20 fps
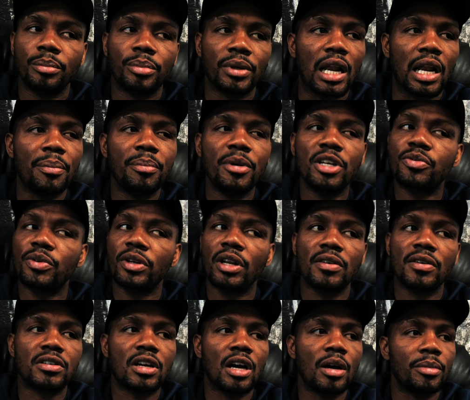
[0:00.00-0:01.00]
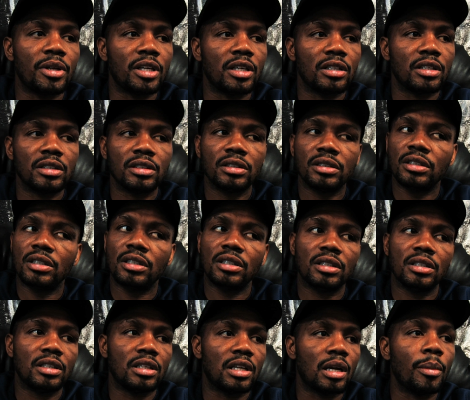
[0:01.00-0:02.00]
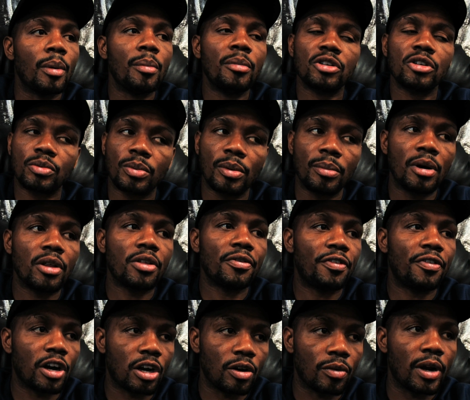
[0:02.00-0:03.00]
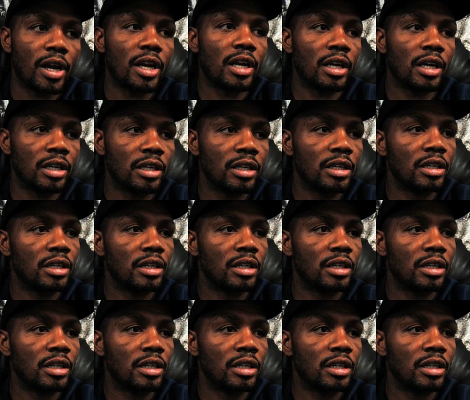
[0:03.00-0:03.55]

But I, misery loves company, and I'm a miserable motherfucker right now.